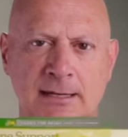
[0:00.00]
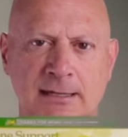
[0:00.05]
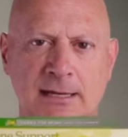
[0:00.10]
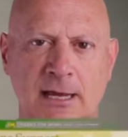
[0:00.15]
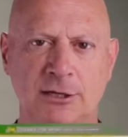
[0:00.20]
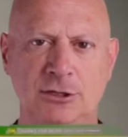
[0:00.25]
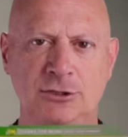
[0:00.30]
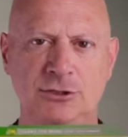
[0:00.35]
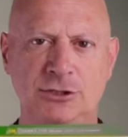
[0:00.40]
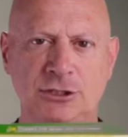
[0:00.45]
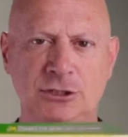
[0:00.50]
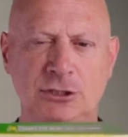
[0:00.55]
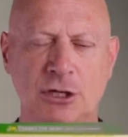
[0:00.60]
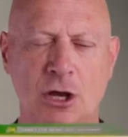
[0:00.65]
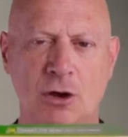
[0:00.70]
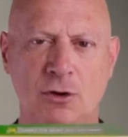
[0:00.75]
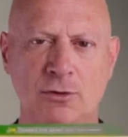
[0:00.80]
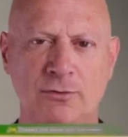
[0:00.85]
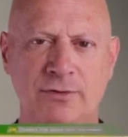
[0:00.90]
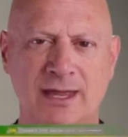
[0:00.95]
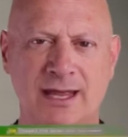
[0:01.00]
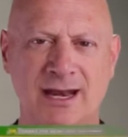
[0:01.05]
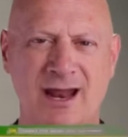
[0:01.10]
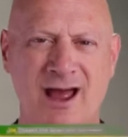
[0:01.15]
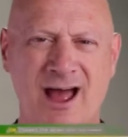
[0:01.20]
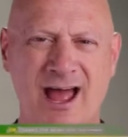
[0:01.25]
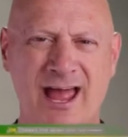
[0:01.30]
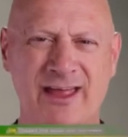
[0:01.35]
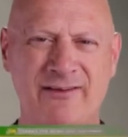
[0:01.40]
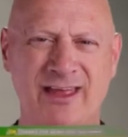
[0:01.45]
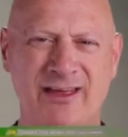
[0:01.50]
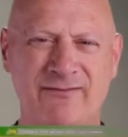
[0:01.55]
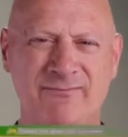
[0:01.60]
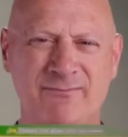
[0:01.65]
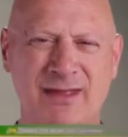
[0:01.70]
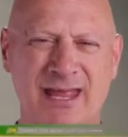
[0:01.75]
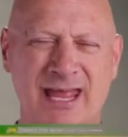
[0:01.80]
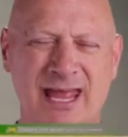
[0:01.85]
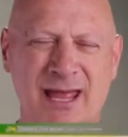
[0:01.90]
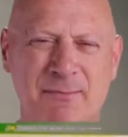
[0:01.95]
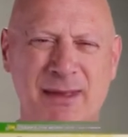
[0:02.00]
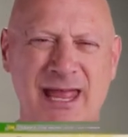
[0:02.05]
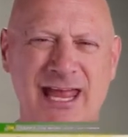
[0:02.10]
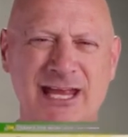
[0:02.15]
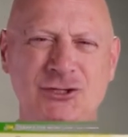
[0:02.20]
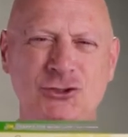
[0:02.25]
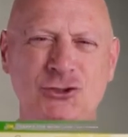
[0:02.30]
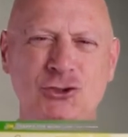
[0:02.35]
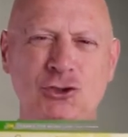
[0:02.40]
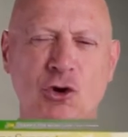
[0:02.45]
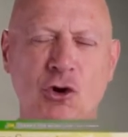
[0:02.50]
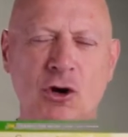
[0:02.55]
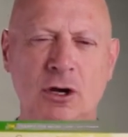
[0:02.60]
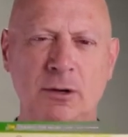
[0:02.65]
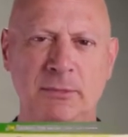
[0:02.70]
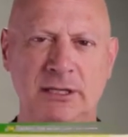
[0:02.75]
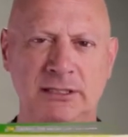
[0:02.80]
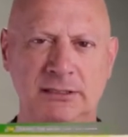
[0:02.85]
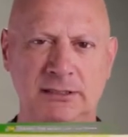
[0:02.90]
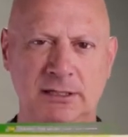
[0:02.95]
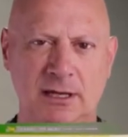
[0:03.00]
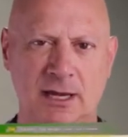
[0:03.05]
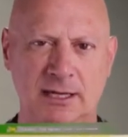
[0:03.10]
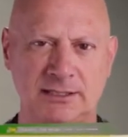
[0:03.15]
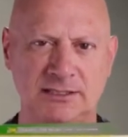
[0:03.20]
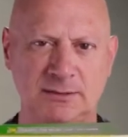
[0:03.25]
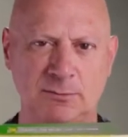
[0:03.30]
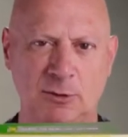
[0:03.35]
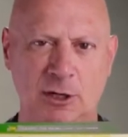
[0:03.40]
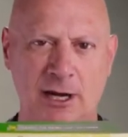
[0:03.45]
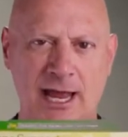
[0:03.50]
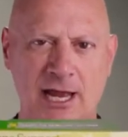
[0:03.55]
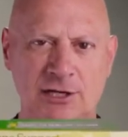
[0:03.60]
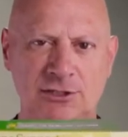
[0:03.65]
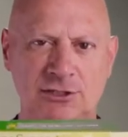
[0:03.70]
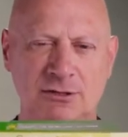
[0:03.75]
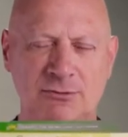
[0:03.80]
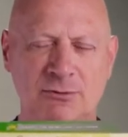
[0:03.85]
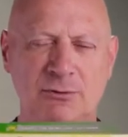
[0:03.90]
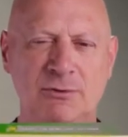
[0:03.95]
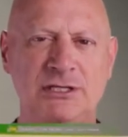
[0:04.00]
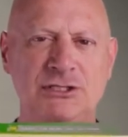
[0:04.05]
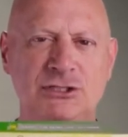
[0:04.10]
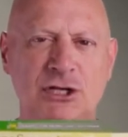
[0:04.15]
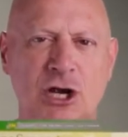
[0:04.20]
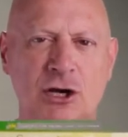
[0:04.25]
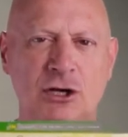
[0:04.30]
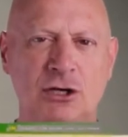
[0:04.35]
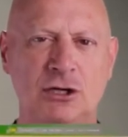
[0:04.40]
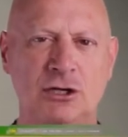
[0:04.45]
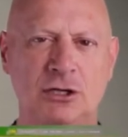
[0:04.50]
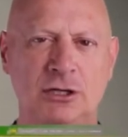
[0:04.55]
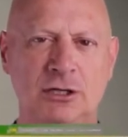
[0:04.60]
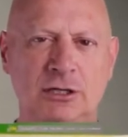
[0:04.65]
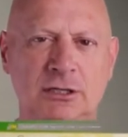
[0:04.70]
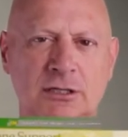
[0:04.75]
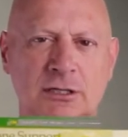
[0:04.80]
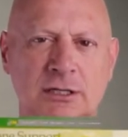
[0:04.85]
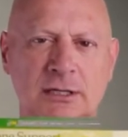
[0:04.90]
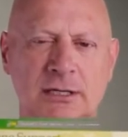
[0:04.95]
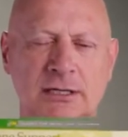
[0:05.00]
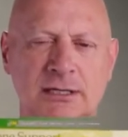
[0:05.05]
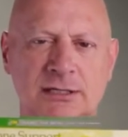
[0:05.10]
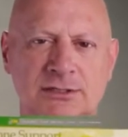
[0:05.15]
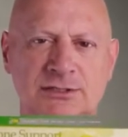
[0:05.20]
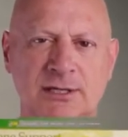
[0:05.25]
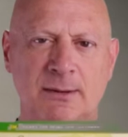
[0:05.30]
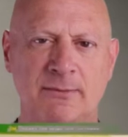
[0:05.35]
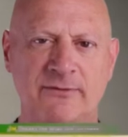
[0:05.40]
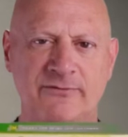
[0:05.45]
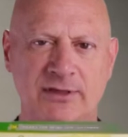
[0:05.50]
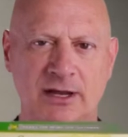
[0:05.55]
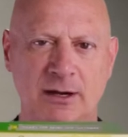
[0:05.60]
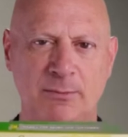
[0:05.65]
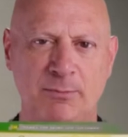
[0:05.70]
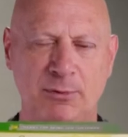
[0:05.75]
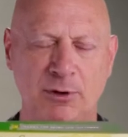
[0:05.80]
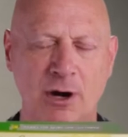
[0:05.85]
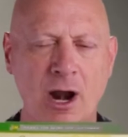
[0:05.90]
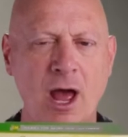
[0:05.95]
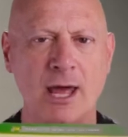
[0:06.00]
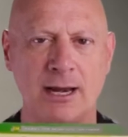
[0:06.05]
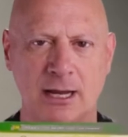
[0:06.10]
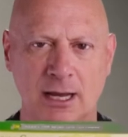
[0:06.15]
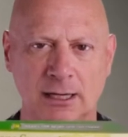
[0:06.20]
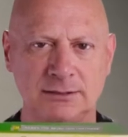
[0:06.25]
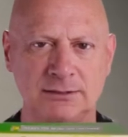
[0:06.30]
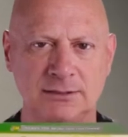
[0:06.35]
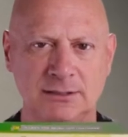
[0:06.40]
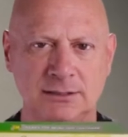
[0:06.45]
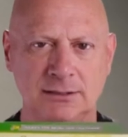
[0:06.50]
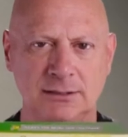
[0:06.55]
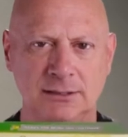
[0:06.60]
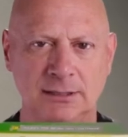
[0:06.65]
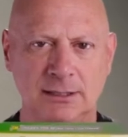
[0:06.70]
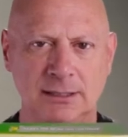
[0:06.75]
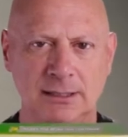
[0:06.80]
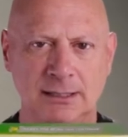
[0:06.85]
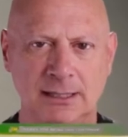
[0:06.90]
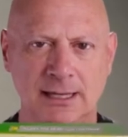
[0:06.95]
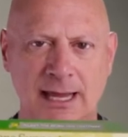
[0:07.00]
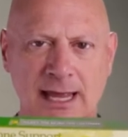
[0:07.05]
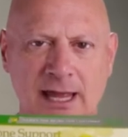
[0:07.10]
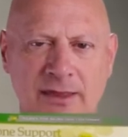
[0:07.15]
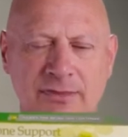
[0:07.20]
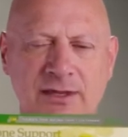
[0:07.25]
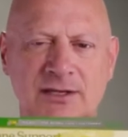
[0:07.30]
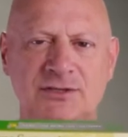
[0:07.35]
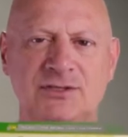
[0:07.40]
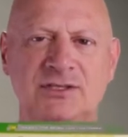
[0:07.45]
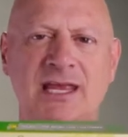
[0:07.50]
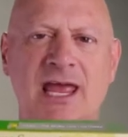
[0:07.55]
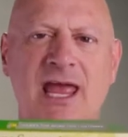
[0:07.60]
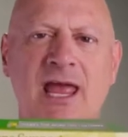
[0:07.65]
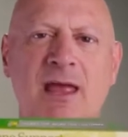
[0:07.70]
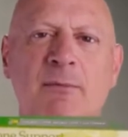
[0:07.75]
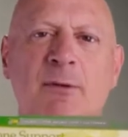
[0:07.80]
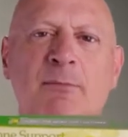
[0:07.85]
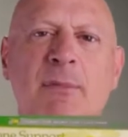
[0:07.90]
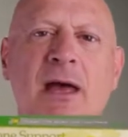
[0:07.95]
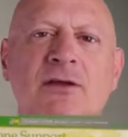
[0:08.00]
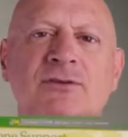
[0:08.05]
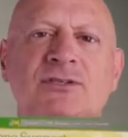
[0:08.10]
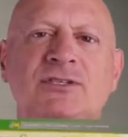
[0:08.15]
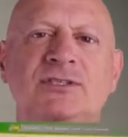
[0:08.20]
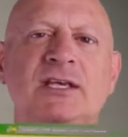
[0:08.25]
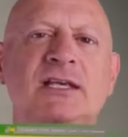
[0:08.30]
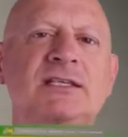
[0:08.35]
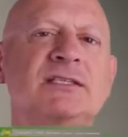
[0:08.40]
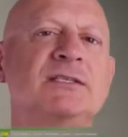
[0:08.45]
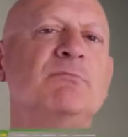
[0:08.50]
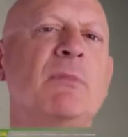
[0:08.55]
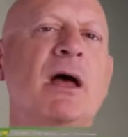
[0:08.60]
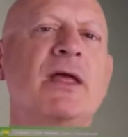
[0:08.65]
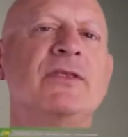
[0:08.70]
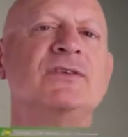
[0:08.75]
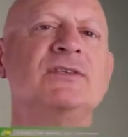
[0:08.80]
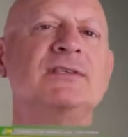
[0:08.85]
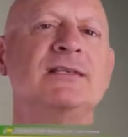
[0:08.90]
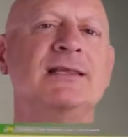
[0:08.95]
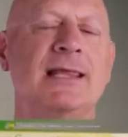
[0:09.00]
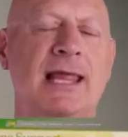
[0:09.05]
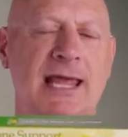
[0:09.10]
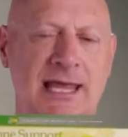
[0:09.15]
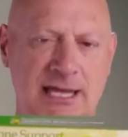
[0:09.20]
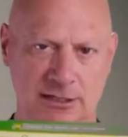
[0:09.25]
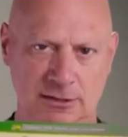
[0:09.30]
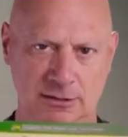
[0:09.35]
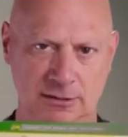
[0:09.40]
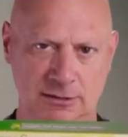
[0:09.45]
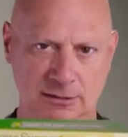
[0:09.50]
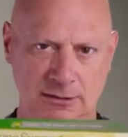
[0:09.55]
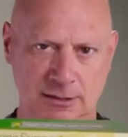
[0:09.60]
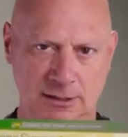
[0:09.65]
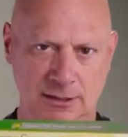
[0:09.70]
Now, you should know that I have, am a dormant customer. I actually returned some of their product, and this came about six months later.